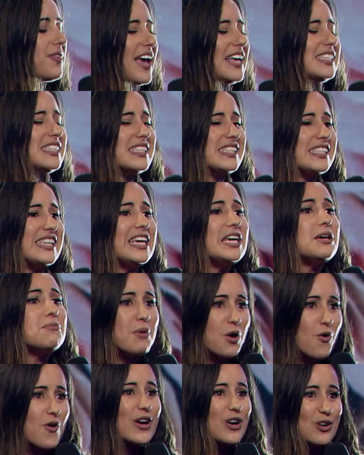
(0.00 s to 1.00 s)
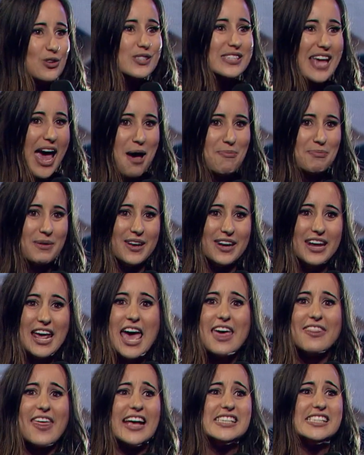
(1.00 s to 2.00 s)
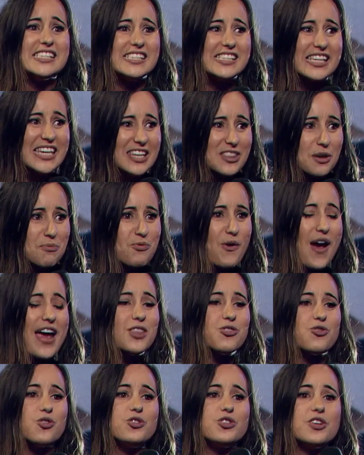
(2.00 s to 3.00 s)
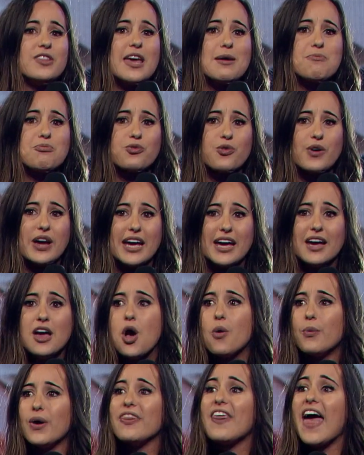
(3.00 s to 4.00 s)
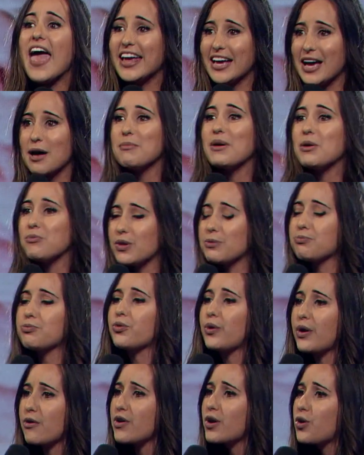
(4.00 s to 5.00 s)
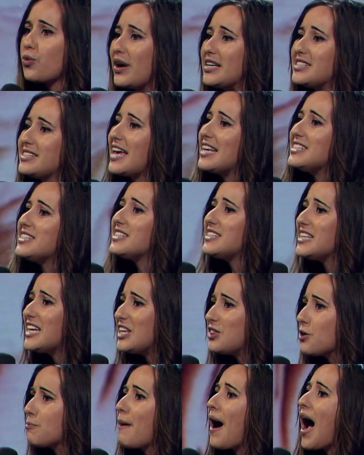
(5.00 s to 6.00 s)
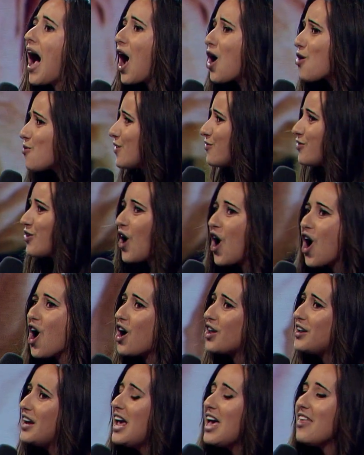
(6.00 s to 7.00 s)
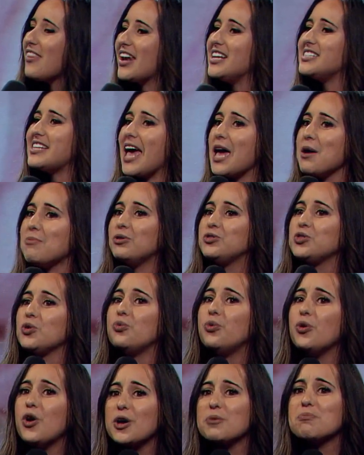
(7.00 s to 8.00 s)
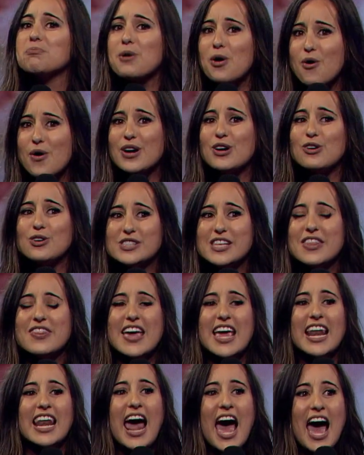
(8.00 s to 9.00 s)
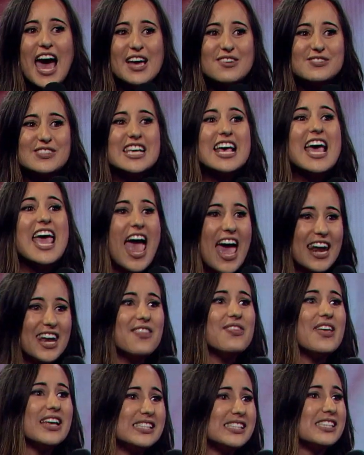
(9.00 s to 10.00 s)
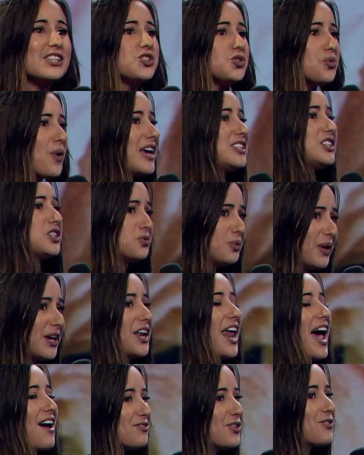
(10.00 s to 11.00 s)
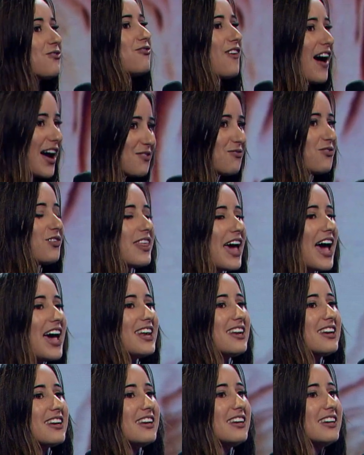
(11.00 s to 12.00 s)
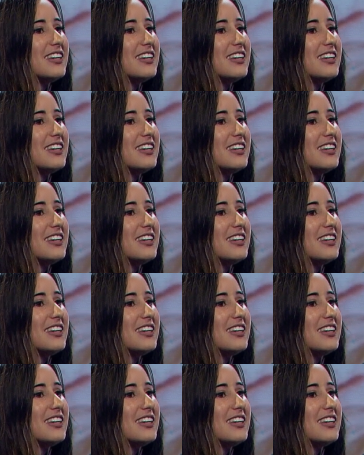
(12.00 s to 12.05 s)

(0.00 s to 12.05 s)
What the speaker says: but they see miracles happen. They see the breakthrough to their prayer. Where they come in with prayer requests, they see the power of God that is able to work miracles in their lives and in their situations. We're going to have to fight for that.